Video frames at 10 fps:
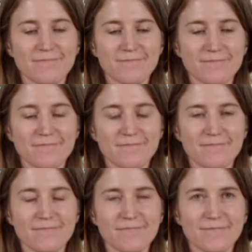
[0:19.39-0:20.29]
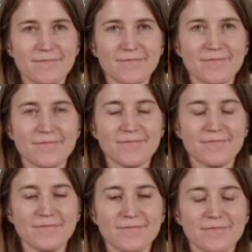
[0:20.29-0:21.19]

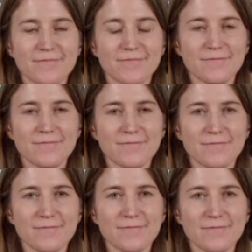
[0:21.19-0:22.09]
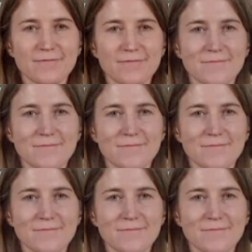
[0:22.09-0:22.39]
No words are spoken by the person on screen.